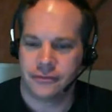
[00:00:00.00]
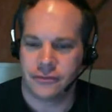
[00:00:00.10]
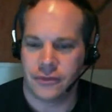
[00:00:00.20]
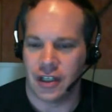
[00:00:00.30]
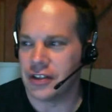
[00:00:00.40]

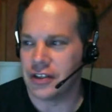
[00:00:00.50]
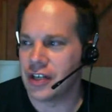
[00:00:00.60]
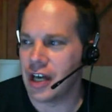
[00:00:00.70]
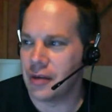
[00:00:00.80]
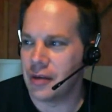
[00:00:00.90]
on this
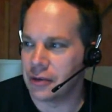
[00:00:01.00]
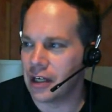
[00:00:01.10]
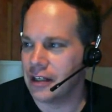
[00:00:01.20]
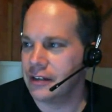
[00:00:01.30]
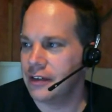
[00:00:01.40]
topic,
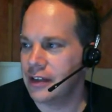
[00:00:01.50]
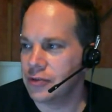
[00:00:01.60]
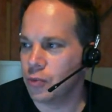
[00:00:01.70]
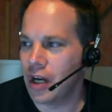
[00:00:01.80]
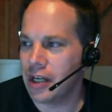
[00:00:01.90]
right? This
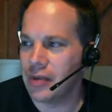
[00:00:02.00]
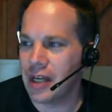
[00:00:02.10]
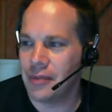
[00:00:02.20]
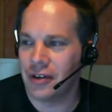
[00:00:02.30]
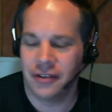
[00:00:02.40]
white
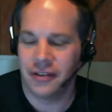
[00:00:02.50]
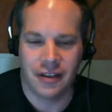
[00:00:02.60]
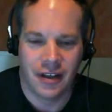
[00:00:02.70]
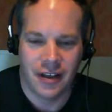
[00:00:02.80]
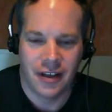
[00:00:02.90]
paper.
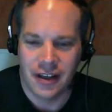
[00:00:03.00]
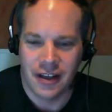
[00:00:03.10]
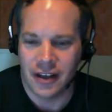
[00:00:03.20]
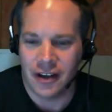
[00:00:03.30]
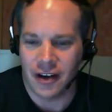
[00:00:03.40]

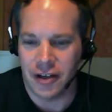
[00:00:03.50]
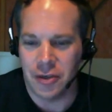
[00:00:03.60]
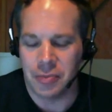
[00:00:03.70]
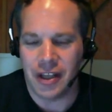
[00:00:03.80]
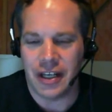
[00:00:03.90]
Are you
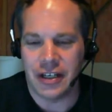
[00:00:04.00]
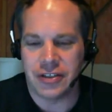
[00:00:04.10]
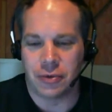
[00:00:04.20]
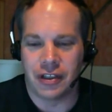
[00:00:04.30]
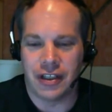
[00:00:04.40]
planning to
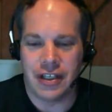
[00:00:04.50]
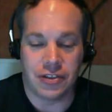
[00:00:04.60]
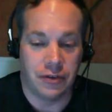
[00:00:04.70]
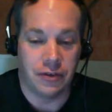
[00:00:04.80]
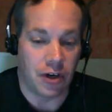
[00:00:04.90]
release
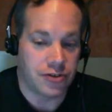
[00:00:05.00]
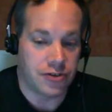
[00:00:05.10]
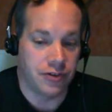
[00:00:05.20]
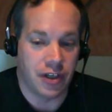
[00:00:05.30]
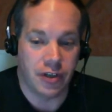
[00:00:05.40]
new
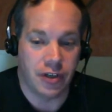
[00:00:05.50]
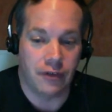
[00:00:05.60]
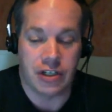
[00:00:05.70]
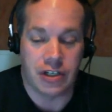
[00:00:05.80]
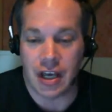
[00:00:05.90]
versions of it
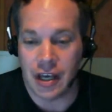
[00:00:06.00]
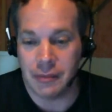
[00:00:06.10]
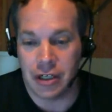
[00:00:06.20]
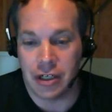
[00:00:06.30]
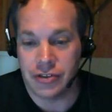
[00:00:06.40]
over
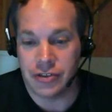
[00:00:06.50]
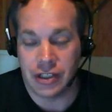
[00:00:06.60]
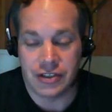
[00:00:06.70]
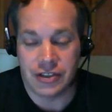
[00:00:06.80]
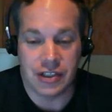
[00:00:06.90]
time? Are you
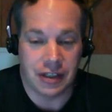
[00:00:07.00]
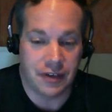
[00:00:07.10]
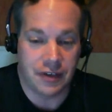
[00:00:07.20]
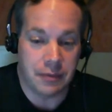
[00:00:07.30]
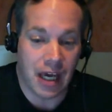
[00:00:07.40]
soliciting
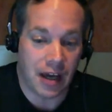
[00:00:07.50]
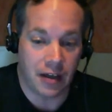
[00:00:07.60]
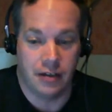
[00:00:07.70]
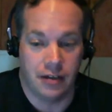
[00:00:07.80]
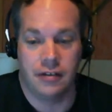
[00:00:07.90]
feedback?